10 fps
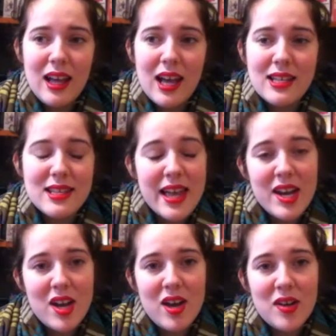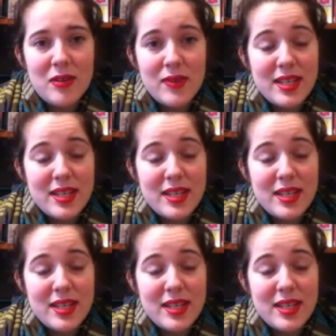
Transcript: a set of